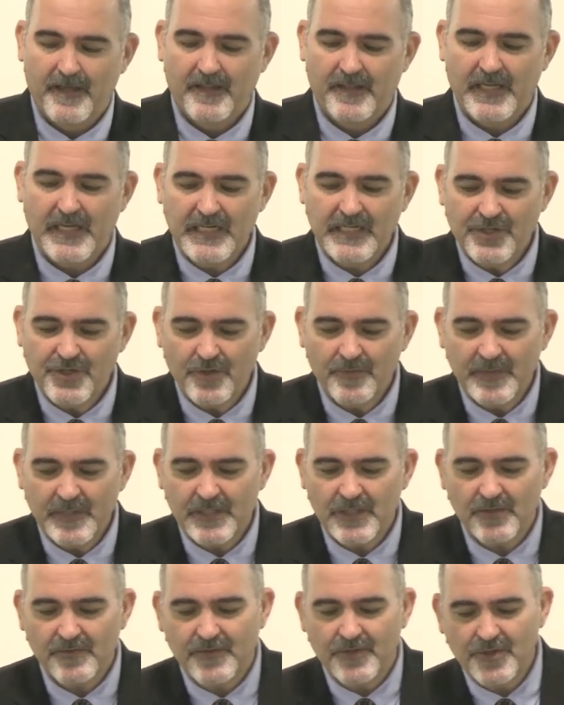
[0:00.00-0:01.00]
The
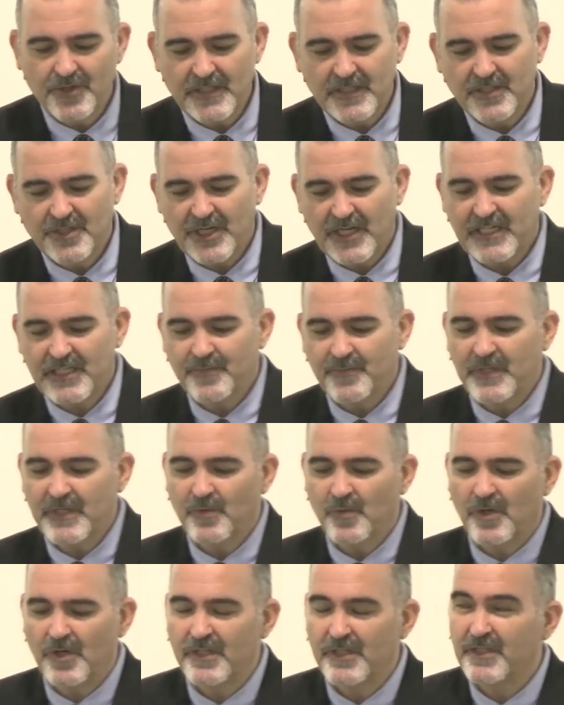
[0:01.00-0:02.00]
instrument of Judah's judgment
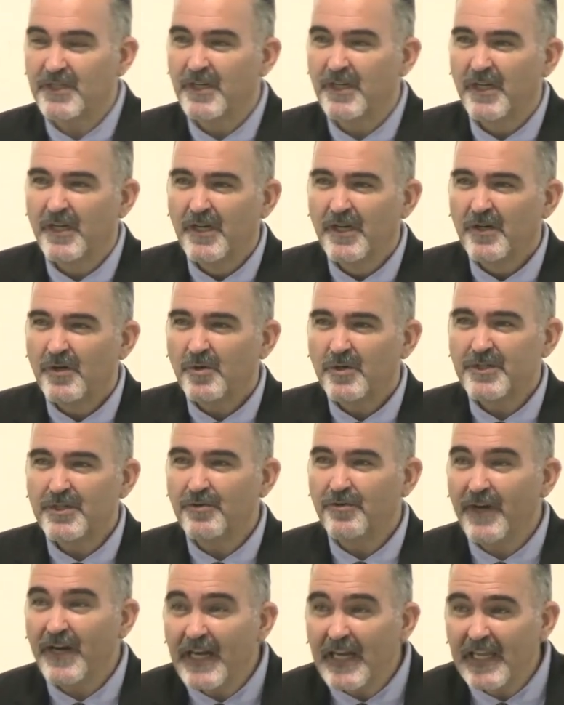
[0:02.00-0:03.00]
was
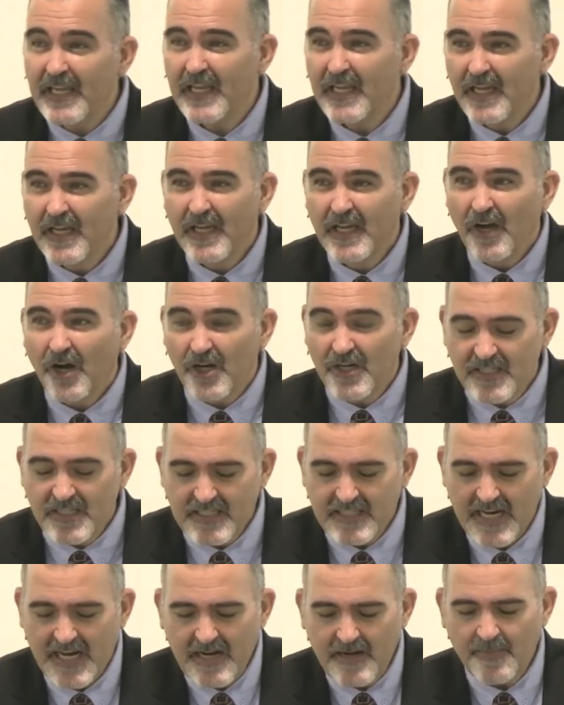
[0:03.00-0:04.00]
already on
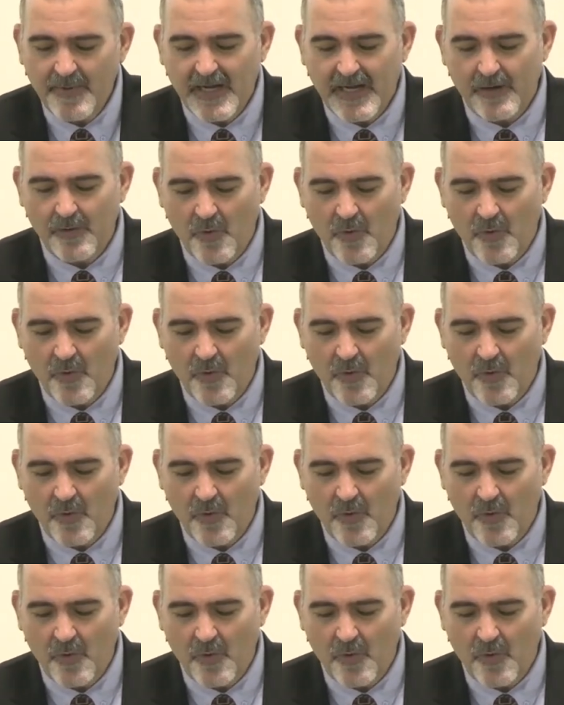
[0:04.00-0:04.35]
standby,